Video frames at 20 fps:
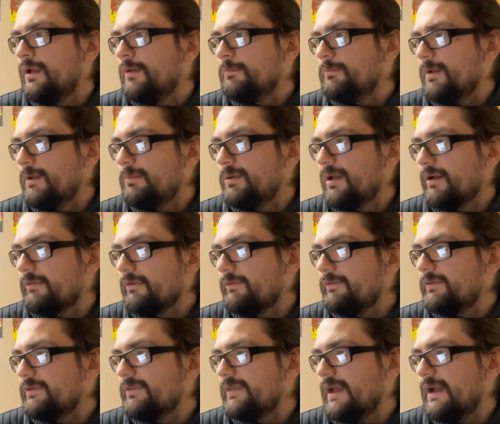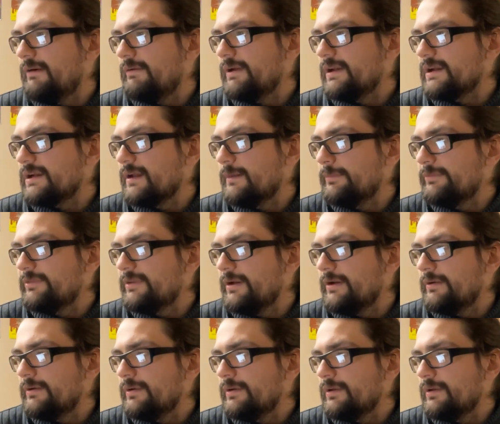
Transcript: maybe I'll review that when it comes out.